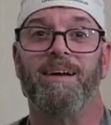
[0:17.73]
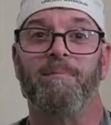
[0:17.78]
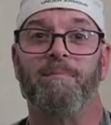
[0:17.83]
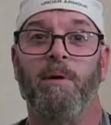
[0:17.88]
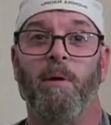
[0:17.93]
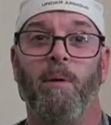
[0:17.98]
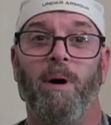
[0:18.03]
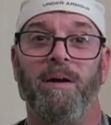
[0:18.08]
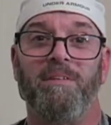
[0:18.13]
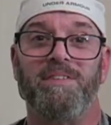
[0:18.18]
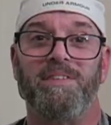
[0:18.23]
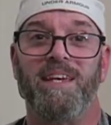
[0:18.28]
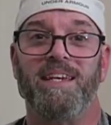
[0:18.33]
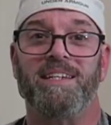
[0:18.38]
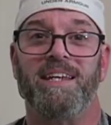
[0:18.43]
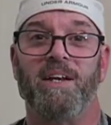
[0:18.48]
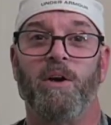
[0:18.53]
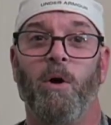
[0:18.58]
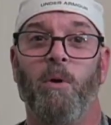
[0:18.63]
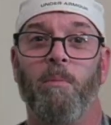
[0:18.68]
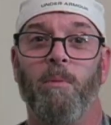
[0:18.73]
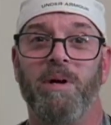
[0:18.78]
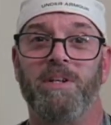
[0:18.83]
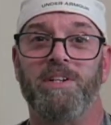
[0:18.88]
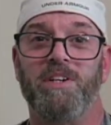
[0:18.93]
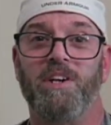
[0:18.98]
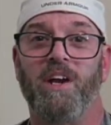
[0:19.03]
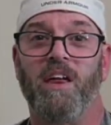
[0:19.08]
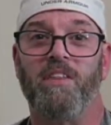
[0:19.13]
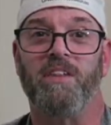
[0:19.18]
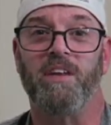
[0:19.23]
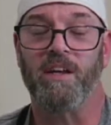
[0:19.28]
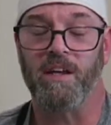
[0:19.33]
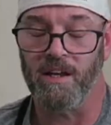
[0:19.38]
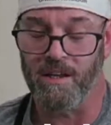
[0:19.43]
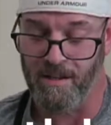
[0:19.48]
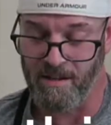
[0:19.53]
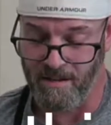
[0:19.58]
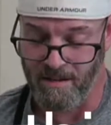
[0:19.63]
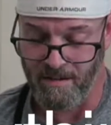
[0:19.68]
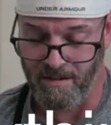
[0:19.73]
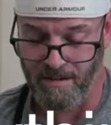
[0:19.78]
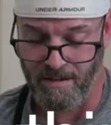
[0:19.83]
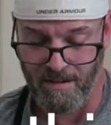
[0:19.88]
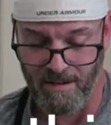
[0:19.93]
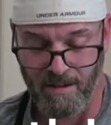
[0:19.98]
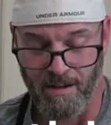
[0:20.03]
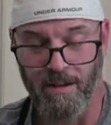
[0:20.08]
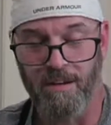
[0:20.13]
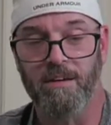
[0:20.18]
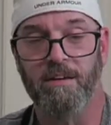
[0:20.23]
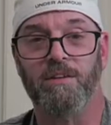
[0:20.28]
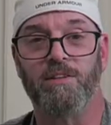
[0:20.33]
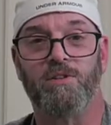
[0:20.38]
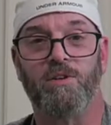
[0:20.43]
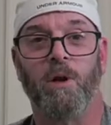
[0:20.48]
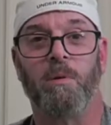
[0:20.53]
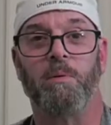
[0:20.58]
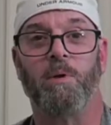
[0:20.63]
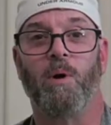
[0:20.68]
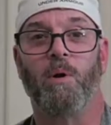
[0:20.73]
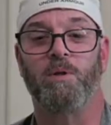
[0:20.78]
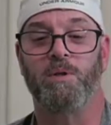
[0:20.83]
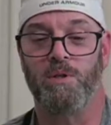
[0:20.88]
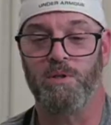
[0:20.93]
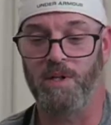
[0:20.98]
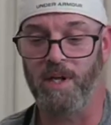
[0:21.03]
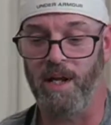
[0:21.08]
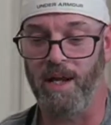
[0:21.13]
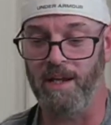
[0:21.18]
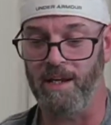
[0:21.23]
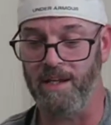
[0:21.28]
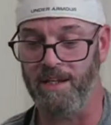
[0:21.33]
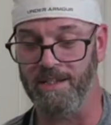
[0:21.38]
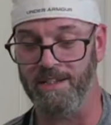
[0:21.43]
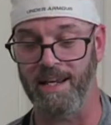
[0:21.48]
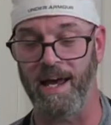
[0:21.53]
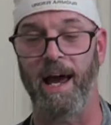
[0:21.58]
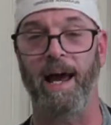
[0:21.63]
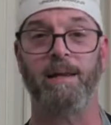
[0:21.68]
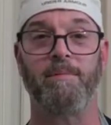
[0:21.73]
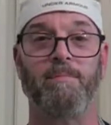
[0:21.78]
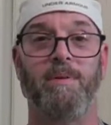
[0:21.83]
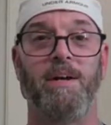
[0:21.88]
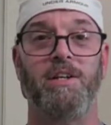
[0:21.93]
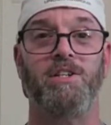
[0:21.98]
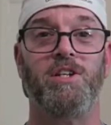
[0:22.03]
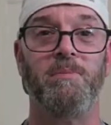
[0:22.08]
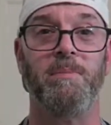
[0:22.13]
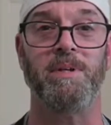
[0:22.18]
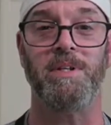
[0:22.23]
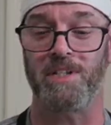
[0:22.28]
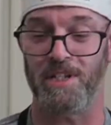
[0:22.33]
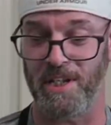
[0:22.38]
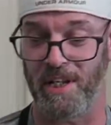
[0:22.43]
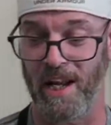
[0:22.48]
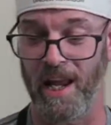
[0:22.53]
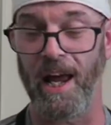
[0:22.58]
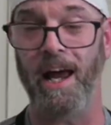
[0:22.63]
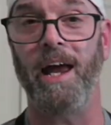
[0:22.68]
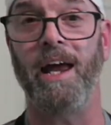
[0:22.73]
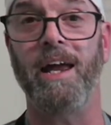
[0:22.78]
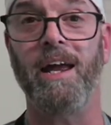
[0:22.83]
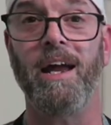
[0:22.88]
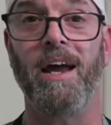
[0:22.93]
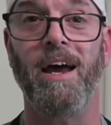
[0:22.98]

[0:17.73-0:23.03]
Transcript: My wife says I don't measure nothing. So I'm going to take exact measurements today.